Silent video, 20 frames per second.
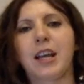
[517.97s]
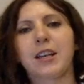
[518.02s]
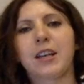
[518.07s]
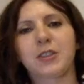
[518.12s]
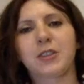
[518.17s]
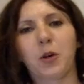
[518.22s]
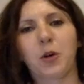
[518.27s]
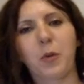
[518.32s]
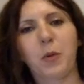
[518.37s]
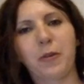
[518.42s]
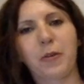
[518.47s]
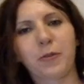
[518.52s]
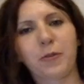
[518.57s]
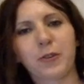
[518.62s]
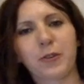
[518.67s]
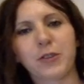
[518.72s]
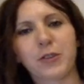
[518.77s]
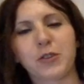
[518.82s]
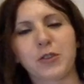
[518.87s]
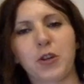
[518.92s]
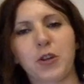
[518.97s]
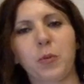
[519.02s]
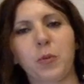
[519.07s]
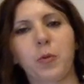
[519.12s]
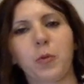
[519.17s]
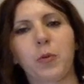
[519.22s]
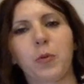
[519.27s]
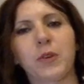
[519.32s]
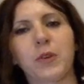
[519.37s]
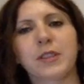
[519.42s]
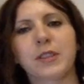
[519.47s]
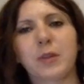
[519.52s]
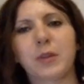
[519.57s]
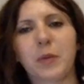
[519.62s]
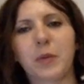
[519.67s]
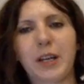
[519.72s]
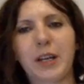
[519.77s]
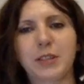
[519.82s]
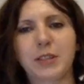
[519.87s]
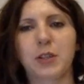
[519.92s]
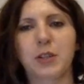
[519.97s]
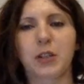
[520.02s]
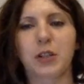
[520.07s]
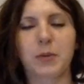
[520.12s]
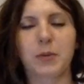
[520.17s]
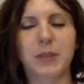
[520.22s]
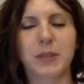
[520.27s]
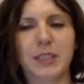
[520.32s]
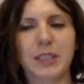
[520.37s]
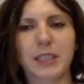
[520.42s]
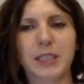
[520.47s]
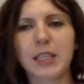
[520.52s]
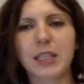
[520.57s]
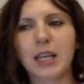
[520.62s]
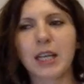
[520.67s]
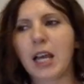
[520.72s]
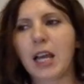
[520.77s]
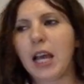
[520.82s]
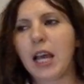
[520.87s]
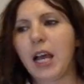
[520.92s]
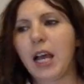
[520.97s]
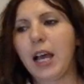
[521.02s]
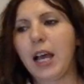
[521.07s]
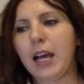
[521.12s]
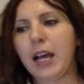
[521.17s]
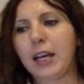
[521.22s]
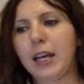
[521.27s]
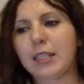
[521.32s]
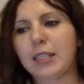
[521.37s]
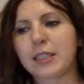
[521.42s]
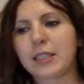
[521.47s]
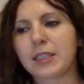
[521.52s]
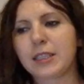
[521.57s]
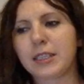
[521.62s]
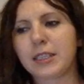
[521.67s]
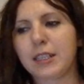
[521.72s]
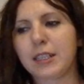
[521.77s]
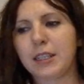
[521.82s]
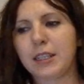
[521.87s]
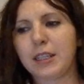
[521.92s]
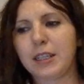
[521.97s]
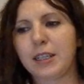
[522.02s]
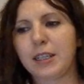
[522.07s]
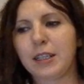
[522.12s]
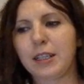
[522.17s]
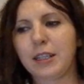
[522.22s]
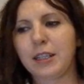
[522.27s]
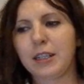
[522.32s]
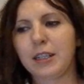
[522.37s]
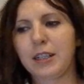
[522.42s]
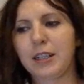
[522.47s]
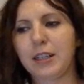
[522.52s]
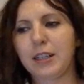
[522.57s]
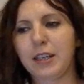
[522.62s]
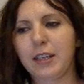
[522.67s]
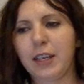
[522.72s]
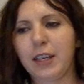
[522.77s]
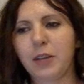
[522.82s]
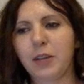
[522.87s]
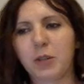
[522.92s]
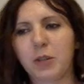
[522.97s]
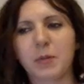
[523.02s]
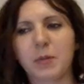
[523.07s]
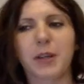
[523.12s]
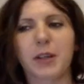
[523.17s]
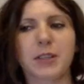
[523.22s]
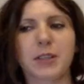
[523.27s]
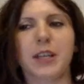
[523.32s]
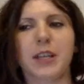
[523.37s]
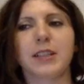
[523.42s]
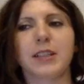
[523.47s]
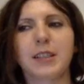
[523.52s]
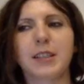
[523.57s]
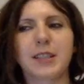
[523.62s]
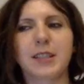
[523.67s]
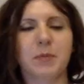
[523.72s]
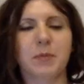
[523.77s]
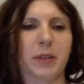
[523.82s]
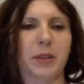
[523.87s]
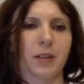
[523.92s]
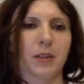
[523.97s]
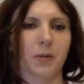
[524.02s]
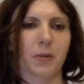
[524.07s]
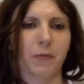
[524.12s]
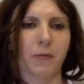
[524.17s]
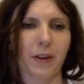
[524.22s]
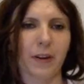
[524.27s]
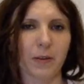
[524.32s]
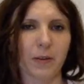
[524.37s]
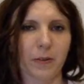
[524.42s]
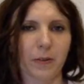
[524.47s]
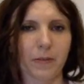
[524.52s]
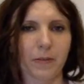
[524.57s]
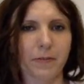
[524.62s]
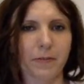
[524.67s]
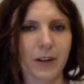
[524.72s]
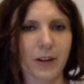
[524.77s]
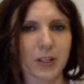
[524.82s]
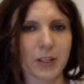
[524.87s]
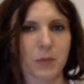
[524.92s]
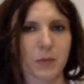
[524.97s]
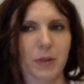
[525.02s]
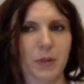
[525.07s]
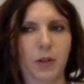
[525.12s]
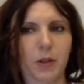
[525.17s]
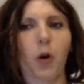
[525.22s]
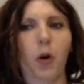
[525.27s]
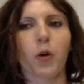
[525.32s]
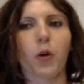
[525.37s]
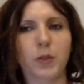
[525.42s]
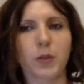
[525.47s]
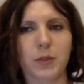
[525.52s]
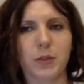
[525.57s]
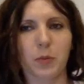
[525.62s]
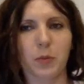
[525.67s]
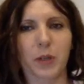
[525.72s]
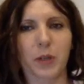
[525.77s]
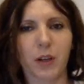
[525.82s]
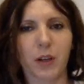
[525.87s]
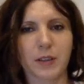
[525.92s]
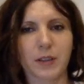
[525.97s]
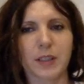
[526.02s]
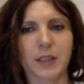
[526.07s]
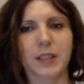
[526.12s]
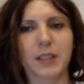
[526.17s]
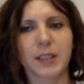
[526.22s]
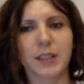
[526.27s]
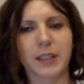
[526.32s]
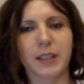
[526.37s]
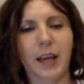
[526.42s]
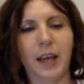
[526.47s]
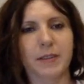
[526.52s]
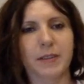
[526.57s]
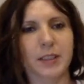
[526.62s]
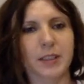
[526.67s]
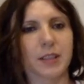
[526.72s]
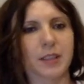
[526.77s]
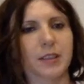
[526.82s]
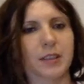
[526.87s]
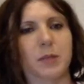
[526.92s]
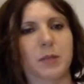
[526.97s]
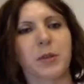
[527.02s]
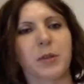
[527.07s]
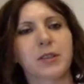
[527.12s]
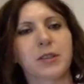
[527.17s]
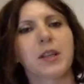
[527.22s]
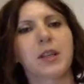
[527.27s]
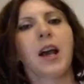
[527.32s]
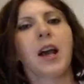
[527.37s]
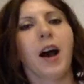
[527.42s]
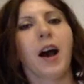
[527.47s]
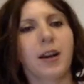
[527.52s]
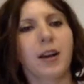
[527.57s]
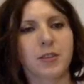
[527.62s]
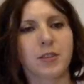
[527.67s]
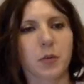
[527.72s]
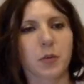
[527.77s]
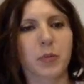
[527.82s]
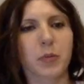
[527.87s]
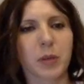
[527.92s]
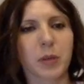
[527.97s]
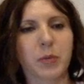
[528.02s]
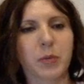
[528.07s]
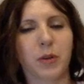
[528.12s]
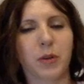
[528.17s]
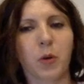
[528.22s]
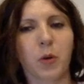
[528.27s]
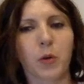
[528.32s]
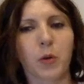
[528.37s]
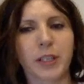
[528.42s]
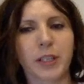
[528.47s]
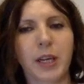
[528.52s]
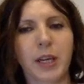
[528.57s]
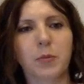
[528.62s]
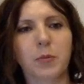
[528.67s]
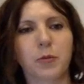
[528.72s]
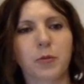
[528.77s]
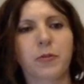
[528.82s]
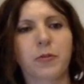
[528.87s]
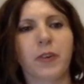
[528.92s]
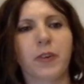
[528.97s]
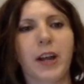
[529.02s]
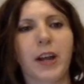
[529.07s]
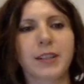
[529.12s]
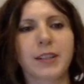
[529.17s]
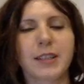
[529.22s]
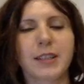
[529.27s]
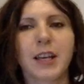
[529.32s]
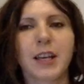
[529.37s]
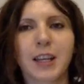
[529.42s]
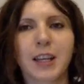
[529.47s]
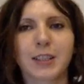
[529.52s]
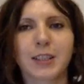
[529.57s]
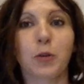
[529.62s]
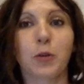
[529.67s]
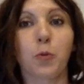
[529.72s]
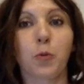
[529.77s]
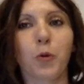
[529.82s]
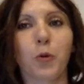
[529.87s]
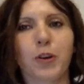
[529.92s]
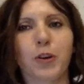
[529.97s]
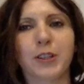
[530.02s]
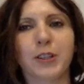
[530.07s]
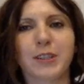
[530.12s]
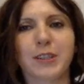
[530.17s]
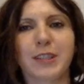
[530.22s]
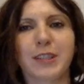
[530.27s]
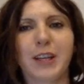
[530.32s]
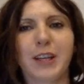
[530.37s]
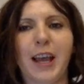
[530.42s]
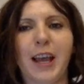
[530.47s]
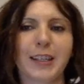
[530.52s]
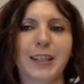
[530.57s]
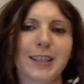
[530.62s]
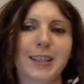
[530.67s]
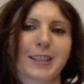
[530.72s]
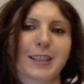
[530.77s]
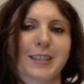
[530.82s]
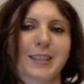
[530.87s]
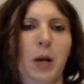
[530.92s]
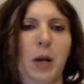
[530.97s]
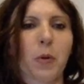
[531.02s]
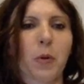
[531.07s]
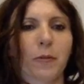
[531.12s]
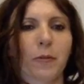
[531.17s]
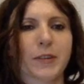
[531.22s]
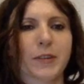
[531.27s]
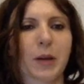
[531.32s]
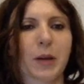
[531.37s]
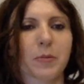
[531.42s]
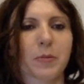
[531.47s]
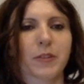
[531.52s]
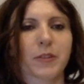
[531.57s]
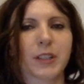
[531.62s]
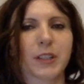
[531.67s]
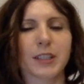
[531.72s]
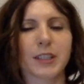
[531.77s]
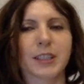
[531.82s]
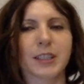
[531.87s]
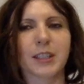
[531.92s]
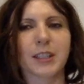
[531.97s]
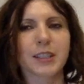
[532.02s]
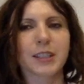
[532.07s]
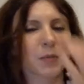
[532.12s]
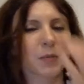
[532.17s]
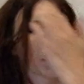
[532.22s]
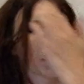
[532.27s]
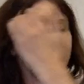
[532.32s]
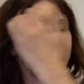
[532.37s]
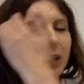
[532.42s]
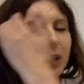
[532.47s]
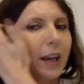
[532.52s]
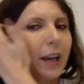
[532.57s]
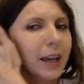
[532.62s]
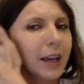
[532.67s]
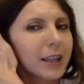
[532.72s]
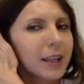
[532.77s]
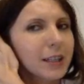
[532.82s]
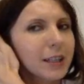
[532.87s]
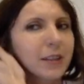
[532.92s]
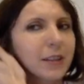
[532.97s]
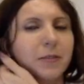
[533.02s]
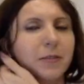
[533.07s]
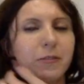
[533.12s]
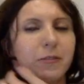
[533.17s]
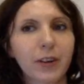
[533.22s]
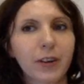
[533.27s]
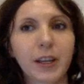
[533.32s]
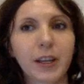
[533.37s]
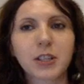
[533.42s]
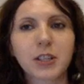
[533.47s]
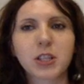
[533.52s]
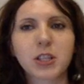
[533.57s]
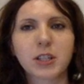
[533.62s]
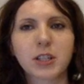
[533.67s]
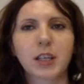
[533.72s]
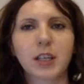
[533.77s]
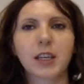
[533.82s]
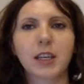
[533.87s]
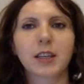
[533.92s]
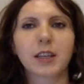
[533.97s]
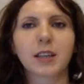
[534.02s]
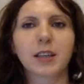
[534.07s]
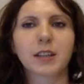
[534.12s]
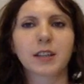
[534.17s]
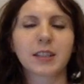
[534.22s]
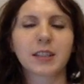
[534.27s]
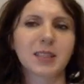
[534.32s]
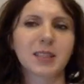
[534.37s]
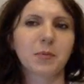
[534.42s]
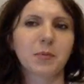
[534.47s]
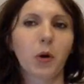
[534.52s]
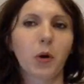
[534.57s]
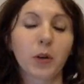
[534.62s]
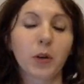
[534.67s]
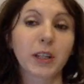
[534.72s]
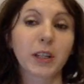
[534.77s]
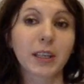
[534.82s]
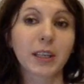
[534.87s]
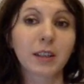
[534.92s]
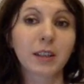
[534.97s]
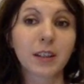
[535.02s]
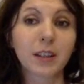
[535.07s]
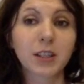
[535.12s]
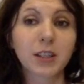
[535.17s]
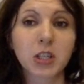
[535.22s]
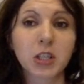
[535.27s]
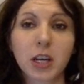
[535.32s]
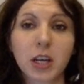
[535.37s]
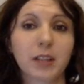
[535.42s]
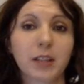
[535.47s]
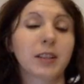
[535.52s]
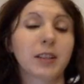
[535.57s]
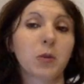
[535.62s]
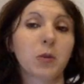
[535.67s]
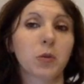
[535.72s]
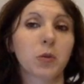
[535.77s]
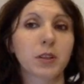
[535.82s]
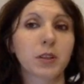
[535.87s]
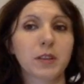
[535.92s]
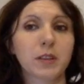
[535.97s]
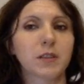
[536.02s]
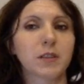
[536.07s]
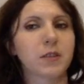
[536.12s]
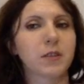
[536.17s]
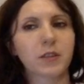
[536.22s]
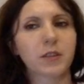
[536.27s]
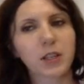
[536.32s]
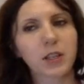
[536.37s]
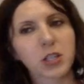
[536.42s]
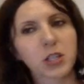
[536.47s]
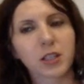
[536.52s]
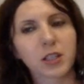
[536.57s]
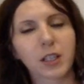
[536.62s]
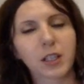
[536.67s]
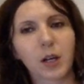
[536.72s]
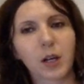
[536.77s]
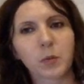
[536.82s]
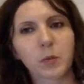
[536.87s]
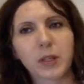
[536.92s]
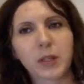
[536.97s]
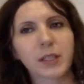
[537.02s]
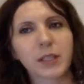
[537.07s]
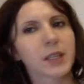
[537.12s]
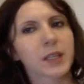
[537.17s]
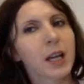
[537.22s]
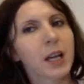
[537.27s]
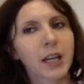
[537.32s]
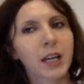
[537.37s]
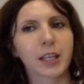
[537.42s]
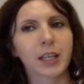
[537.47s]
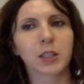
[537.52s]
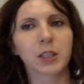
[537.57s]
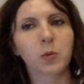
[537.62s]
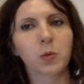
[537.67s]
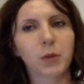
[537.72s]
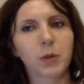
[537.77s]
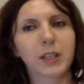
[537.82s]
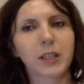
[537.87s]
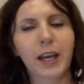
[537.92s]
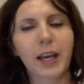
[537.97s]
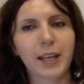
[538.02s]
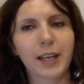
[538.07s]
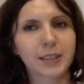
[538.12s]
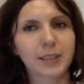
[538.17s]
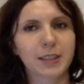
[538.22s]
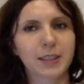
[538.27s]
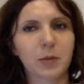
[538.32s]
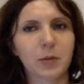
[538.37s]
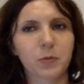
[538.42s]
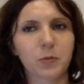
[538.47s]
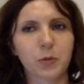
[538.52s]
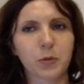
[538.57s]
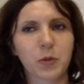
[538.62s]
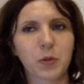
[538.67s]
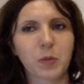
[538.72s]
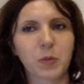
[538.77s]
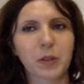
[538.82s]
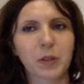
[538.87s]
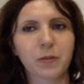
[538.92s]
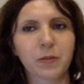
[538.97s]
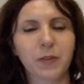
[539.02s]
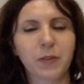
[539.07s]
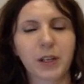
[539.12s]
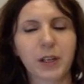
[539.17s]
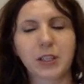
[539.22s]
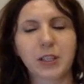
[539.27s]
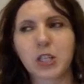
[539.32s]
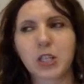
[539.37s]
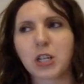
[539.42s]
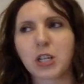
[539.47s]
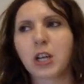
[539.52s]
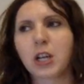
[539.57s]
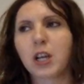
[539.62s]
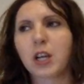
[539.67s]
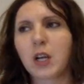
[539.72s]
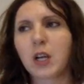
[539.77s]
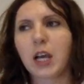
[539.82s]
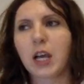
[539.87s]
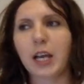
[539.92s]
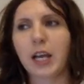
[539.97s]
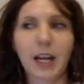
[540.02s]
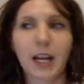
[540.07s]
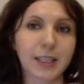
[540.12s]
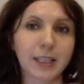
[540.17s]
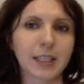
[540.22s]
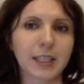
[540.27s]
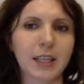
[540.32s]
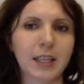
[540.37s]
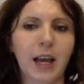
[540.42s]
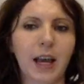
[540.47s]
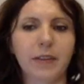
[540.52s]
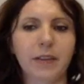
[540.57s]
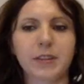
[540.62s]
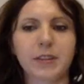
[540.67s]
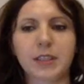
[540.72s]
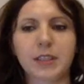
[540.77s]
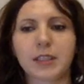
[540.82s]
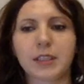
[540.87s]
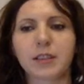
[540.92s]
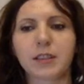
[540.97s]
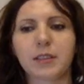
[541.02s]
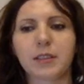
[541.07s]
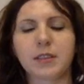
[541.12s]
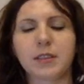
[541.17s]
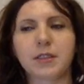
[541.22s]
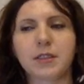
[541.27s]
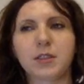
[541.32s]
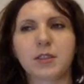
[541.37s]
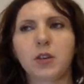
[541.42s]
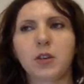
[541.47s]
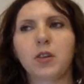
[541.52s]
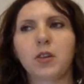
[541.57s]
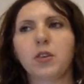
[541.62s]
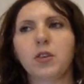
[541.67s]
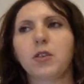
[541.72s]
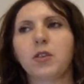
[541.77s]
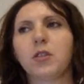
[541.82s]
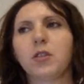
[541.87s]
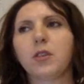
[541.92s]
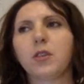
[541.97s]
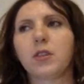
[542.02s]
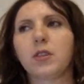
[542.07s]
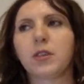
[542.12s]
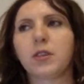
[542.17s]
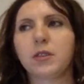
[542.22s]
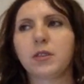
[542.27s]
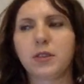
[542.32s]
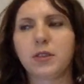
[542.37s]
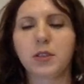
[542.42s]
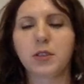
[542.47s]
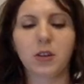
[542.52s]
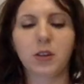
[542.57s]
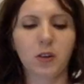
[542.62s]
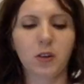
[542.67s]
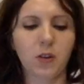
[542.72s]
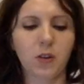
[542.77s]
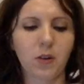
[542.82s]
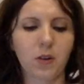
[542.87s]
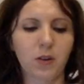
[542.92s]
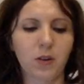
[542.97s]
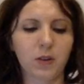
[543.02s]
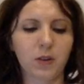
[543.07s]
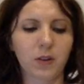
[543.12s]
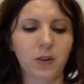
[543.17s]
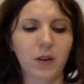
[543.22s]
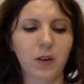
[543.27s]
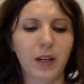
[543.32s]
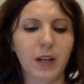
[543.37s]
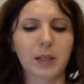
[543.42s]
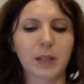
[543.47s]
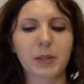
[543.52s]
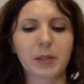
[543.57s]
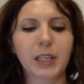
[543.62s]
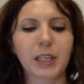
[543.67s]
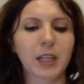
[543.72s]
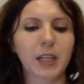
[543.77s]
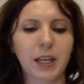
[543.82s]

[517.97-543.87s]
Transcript: So my first job was in the Presse de l'Après-Midi, and it was because I didn't speak very well French, but also because I didn't have skills, because other people who came to France, they worked, and some of them really didn't speak any French. They spoke English, and they worked in international companies, and no one asked them to speak French. And I didn't have these skills. So at the beginning,